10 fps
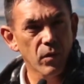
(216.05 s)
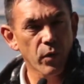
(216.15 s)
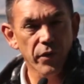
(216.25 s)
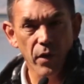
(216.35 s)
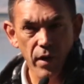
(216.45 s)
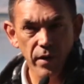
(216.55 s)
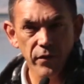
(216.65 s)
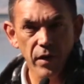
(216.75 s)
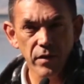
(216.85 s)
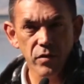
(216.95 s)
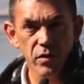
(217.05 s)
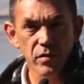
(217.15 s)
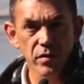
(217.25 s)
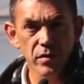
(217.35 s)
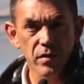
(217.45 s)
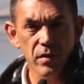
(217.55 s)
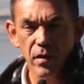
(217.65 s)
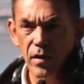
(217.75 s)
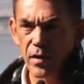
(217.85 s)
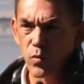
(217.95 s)
with our ancestors.
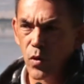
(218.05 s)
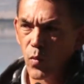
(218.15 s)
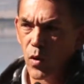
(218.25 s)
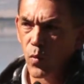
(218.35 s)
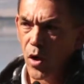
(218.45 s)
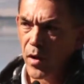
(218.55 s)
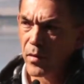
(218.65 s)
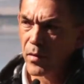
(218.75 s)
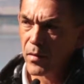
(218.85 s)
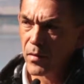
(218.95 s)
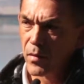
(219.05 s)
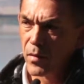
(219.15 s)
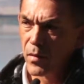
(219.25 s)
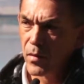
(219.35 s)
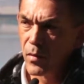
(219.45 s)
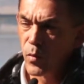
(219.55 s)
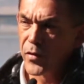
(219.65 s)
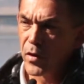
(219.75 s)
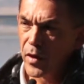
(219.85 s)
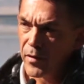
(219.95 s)
It's where we're one with
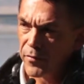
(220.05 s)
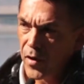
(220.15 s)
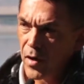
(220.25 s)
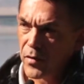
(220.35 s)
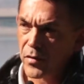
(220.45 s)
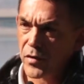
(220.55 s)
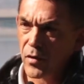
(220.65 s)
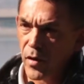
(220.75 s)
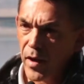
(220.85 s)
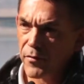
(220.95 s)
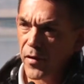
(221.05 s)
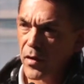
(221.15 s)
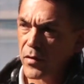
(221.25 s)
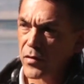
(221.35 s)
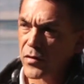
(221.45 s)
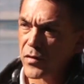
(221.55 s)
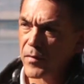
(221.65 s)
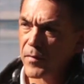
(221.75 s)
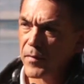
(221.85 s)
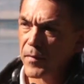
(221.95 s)
our late fathers and grandfathers.
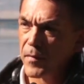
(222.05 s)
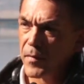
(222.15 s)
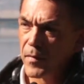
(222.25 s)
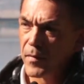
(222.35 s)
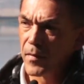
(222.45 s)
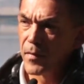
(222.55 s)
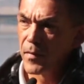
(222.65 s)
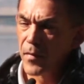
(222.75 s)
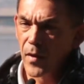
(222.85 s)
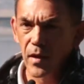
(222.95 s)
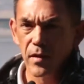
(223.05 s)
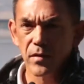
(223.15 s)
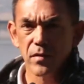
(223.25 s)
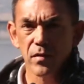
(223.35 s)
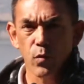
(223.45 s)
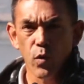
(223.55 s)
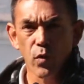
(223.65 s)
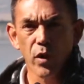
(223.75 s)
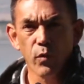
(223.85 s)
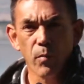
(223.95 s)
And it's where
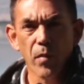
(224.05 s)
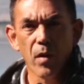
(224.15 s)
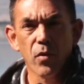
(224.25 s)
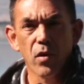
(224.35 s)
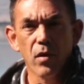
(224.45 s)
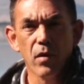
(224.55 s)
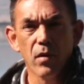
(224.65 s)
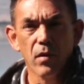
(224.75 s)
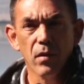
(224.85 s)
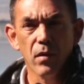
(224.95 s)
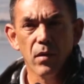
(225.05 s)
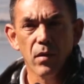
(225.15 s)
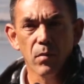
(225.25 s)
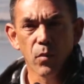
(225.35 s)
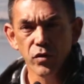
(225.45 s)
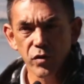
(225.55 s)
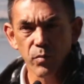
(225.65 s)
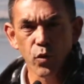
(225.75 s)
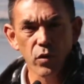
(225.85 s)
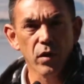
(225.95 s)
we remember, most
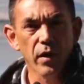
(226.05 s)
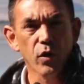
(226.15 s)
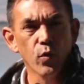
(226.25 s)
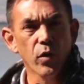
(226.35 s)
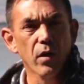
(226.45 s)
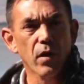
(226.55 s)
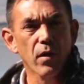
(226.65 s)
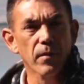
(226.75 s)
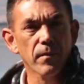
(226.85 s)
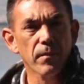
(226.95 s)
importantly, who we are